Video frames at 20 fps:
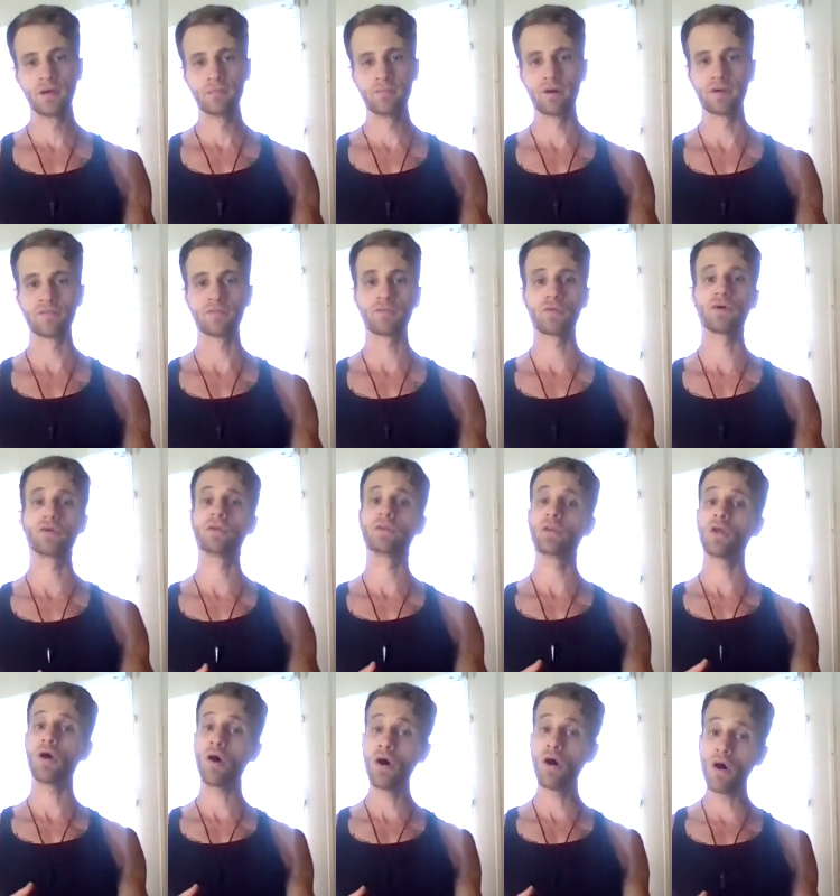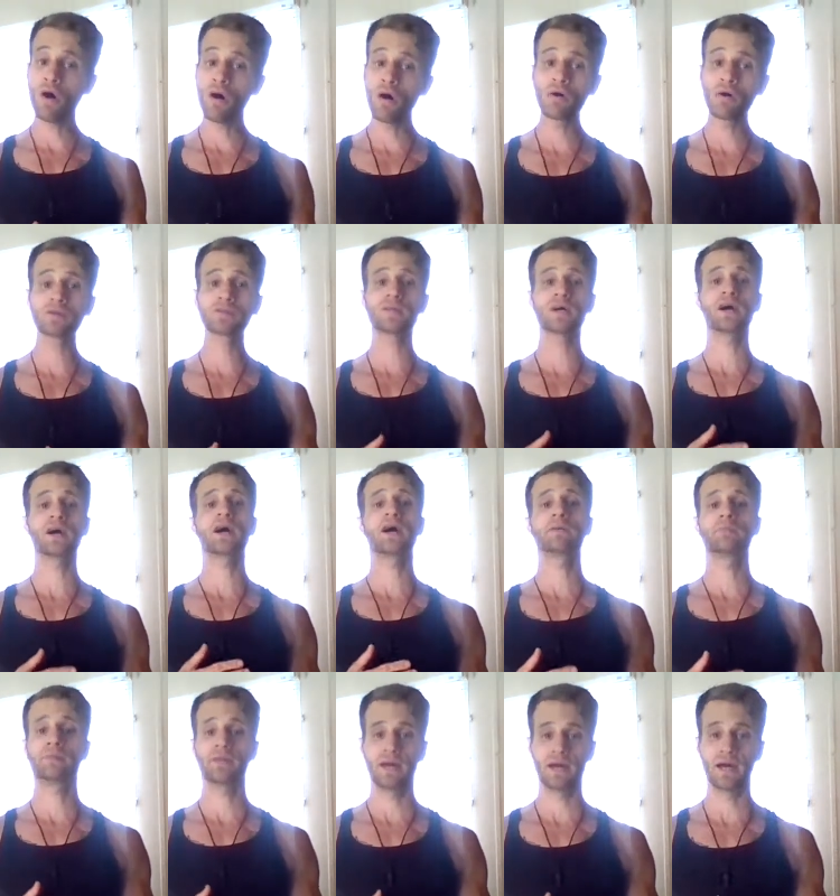But for a long
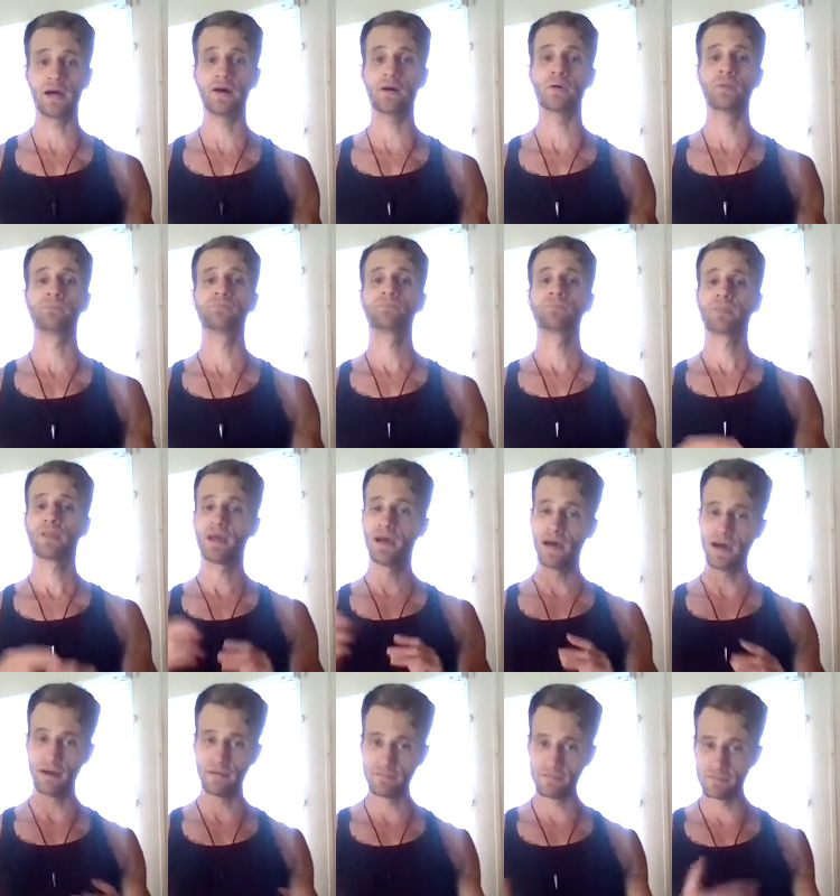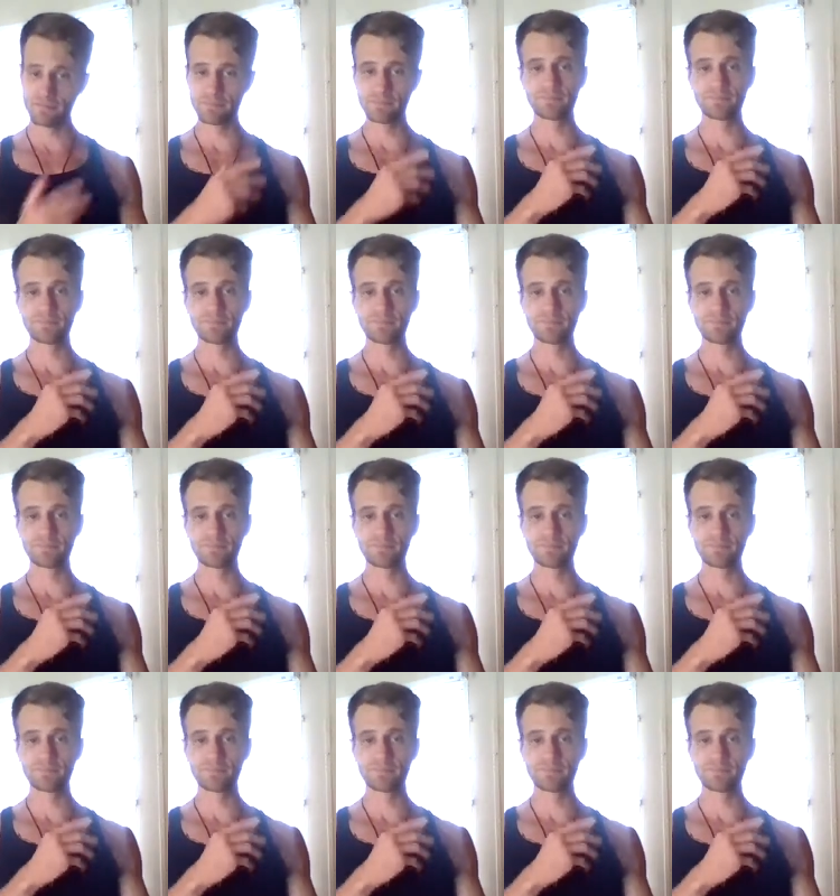time now, I've